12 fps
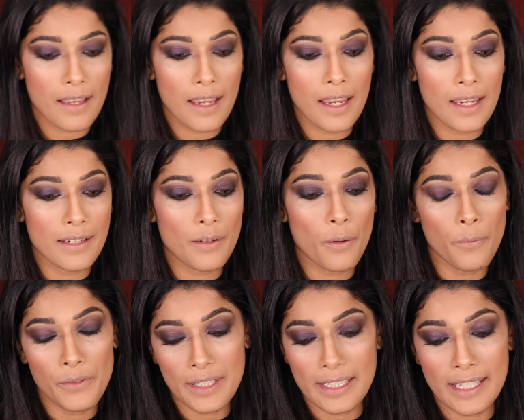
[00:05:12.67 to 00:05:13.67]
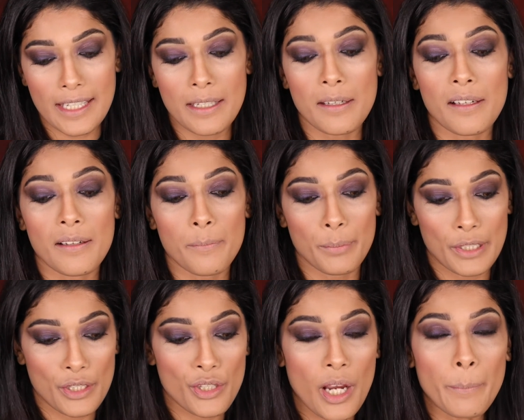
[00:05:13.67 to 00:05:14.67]
And obviously, please
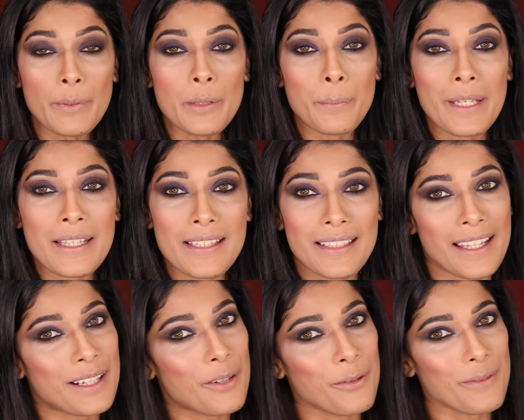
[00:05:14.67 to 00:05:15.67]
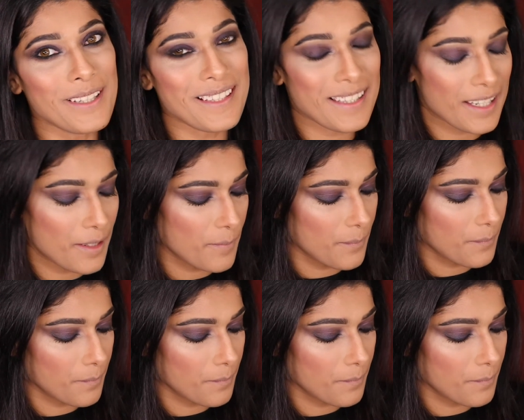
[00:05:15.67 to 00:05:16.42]
sharpen the pencil like I always say.